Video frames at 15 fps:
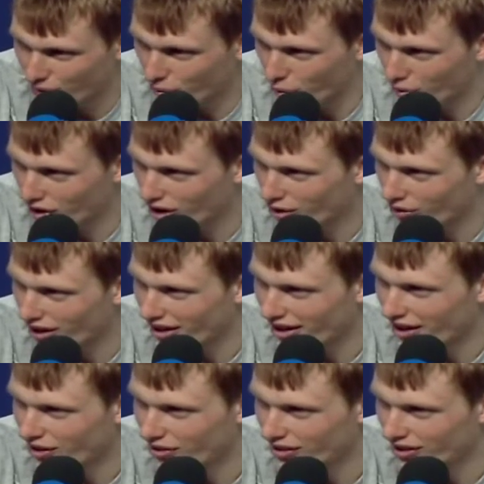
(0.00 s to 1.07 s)
get where we are
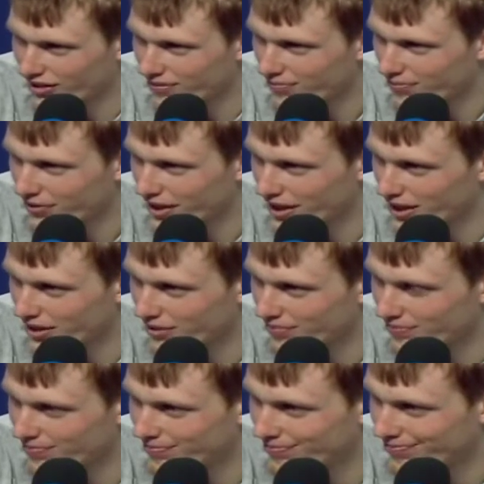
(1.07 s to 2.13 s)
right now,
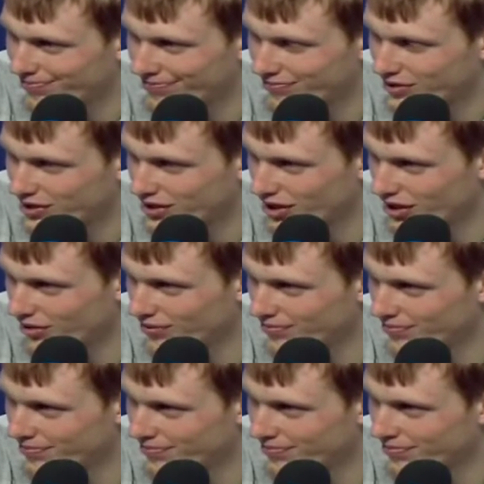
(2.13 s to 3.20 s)
and so
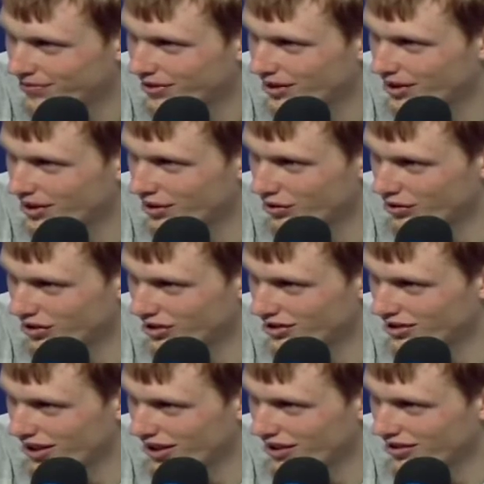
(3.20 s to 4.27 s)
it was
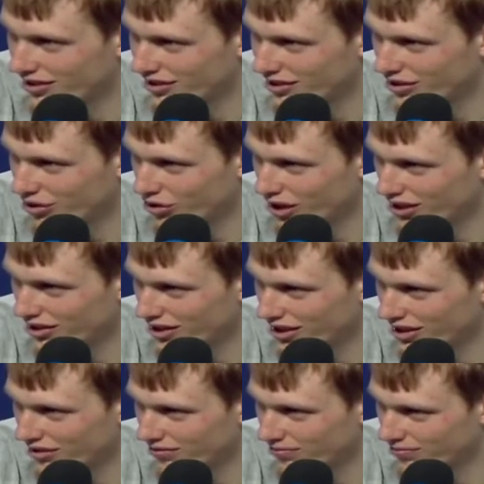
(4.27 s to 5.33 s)
just a great
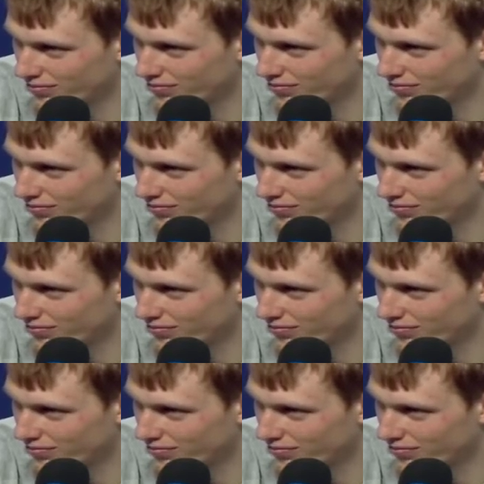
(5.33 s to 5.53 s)
thing.